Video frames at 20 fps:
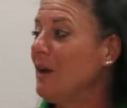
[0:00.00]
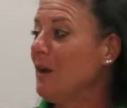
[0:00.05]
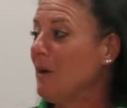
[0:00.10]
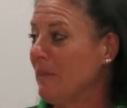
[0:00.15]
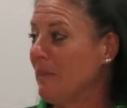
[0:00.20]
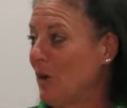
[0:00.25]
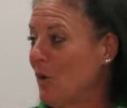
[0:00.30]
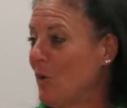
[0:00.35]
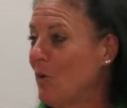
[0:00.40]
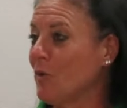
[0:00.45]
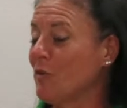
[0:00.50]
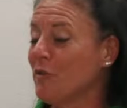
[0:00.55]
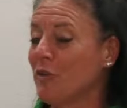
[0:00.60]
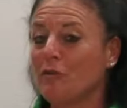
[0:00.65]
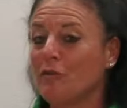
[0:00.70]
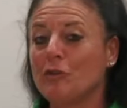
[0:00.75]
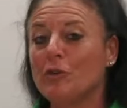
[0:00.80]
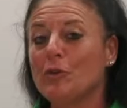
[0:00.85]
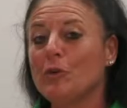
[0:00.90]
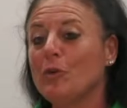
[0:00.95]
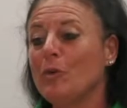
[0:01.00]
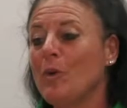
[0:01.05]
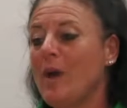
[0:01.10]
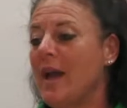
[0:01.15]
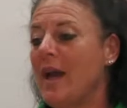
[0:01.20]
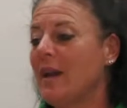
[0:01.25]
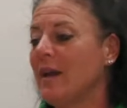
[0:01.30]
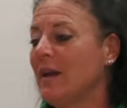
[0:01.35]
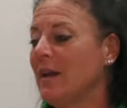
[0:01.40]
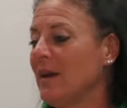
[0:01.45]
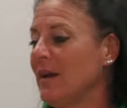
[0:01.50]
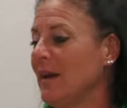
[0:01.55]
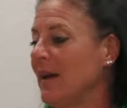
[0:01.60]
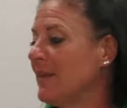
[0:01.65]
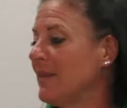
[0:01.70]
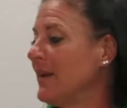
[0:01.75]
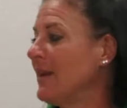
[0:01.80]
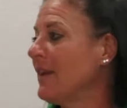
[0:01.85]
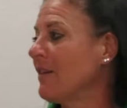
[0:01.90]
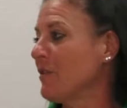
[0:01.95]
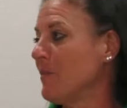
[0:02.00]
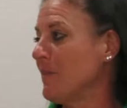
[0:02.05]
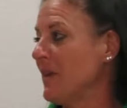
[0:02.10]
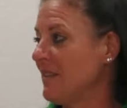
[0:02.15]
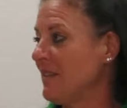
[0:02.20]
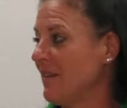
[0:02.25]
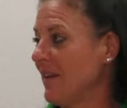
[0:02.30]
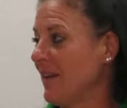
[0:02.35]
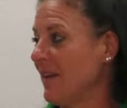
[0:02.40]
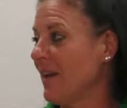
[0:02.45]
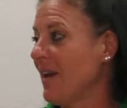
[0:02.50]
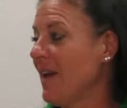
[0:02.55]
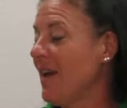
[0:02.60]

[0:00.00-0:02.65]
because if you at an athletics meeting